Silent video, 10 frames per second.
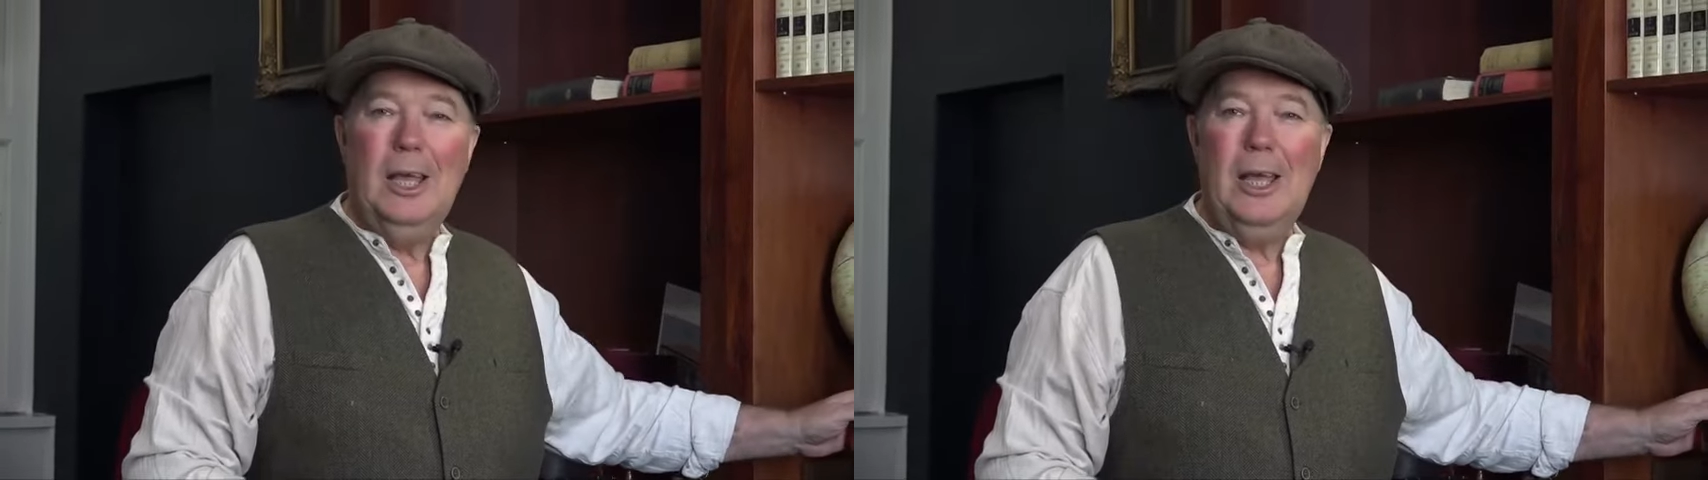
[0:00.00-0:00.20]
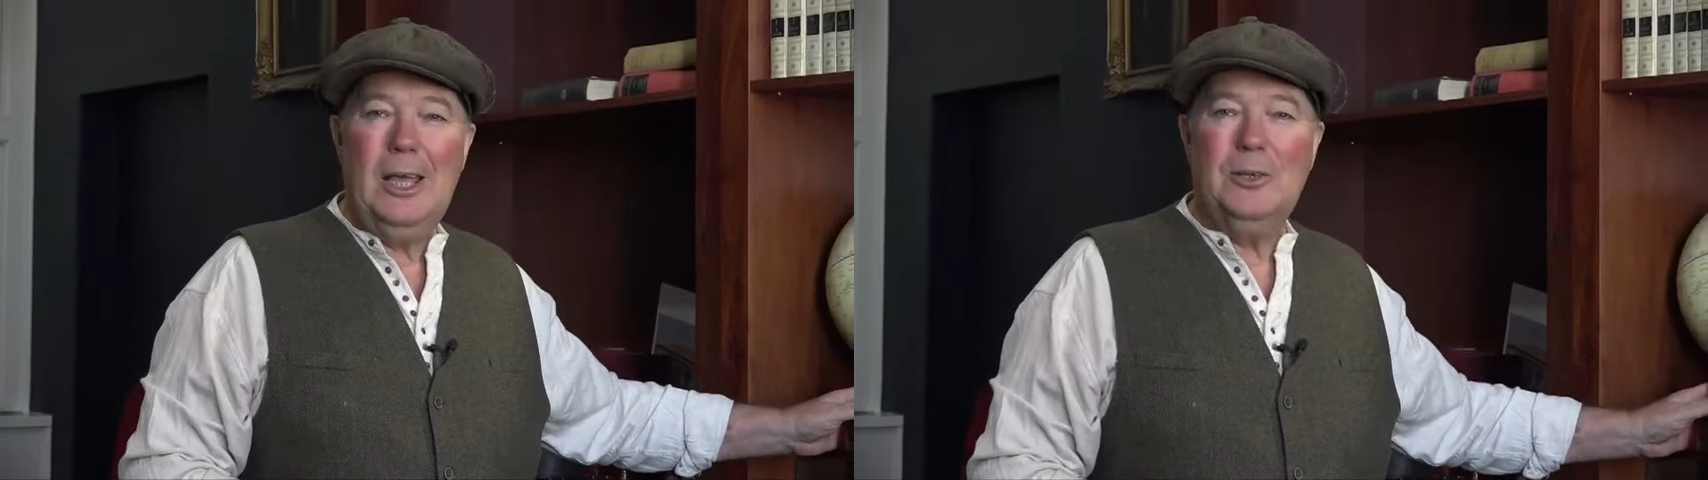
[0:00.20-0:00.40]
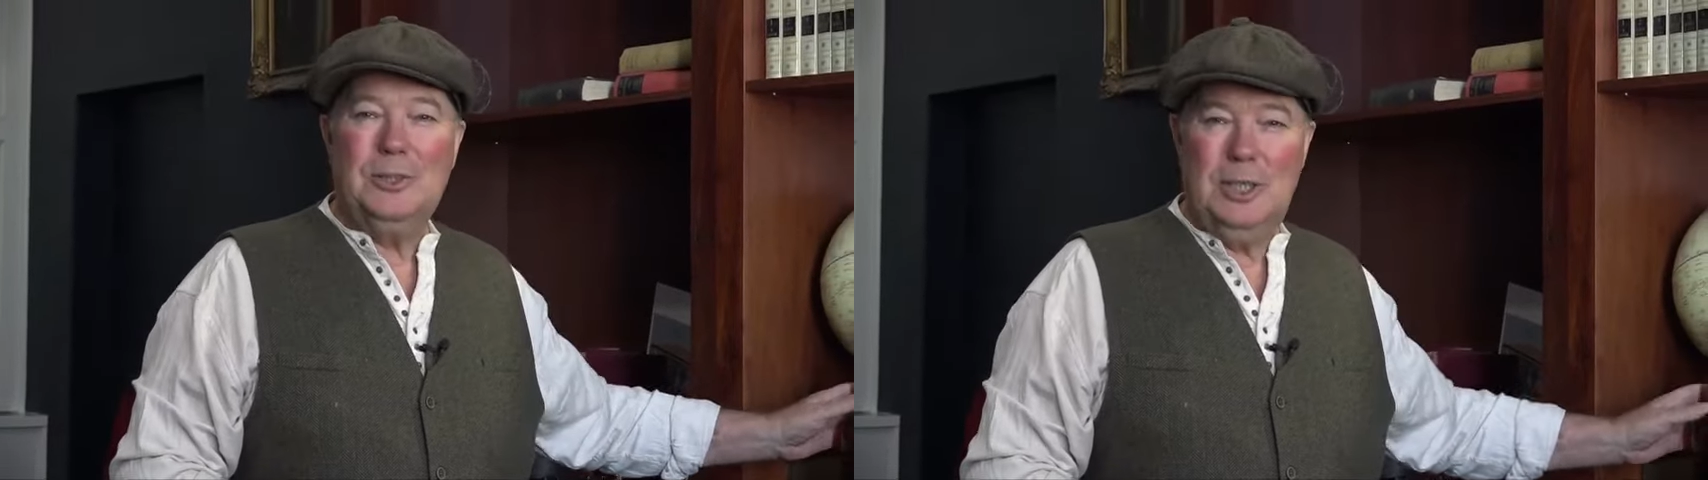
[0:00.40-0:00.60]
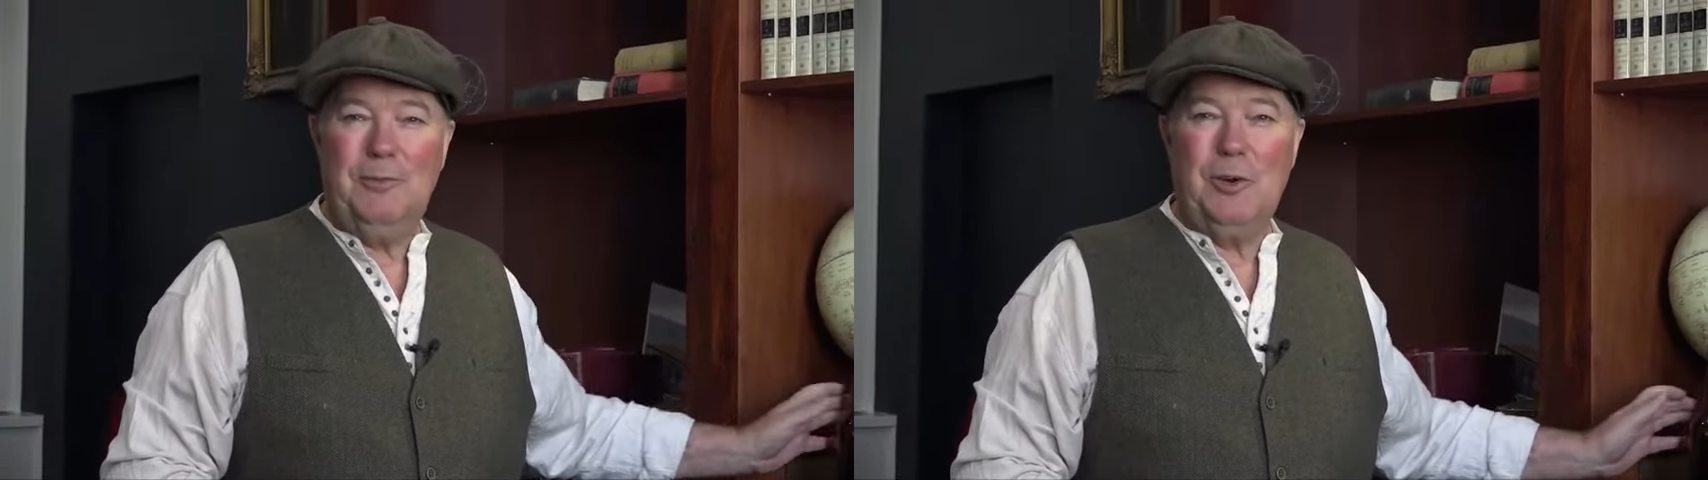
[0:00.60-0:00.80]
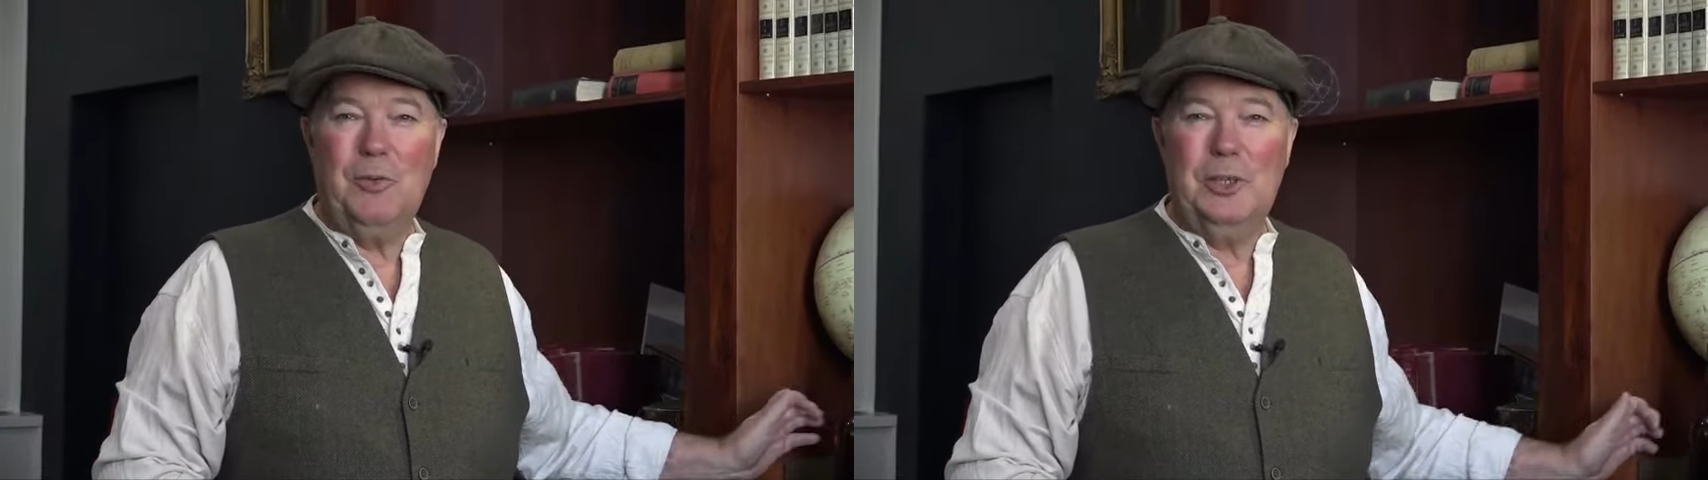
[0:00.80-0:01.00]
how good's that
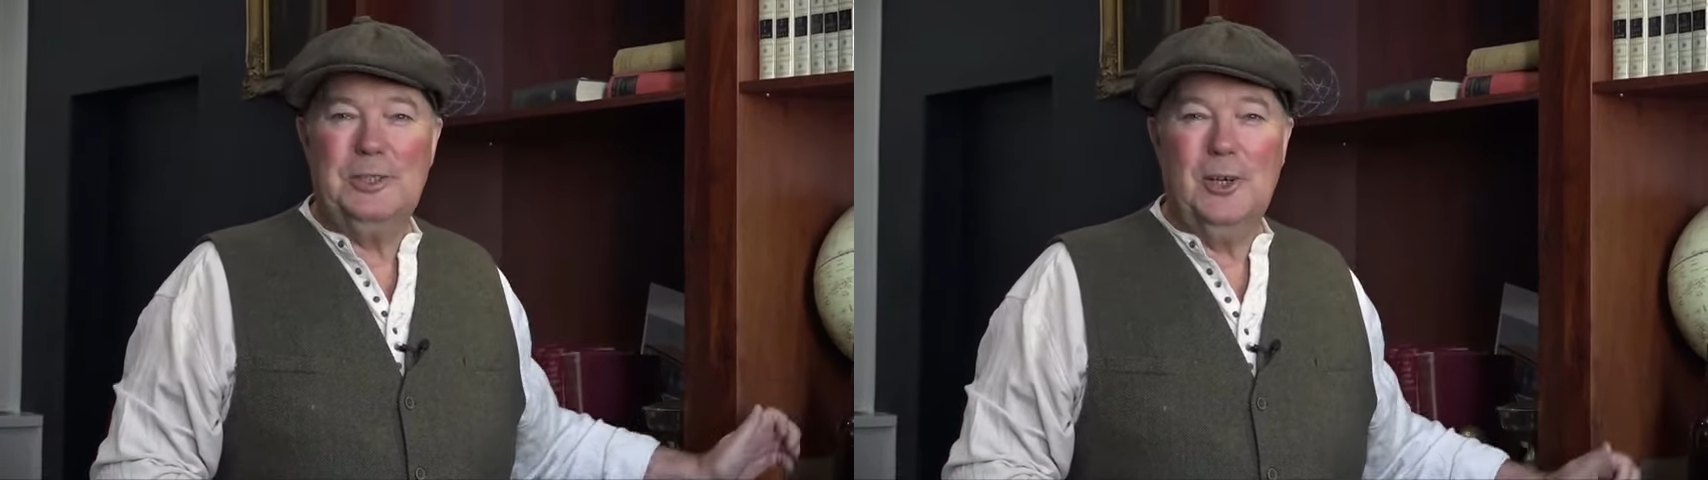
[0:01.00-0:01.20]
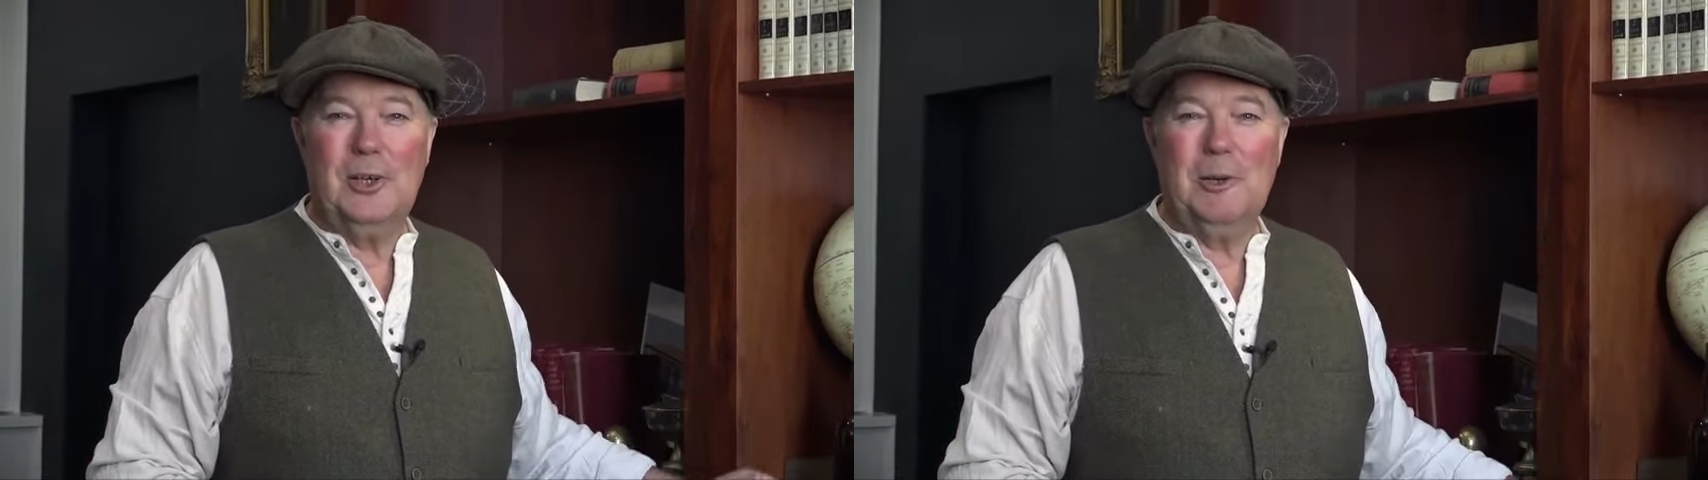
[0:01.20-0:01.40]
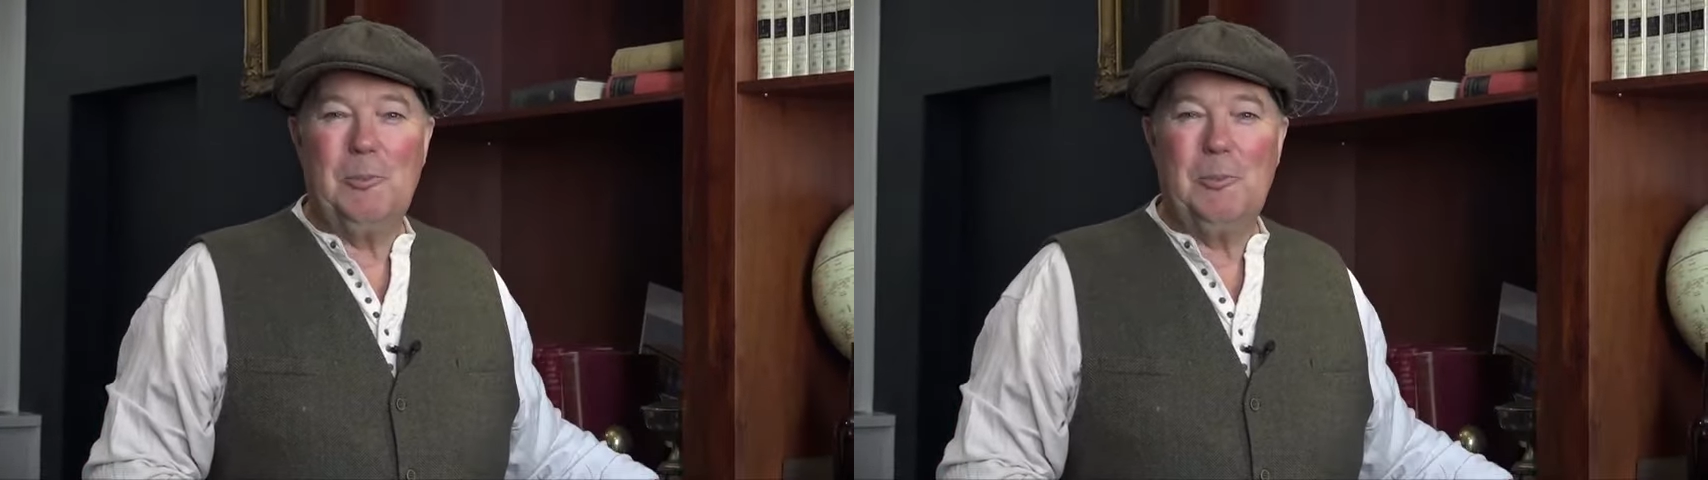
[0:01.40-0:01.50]
for a recycling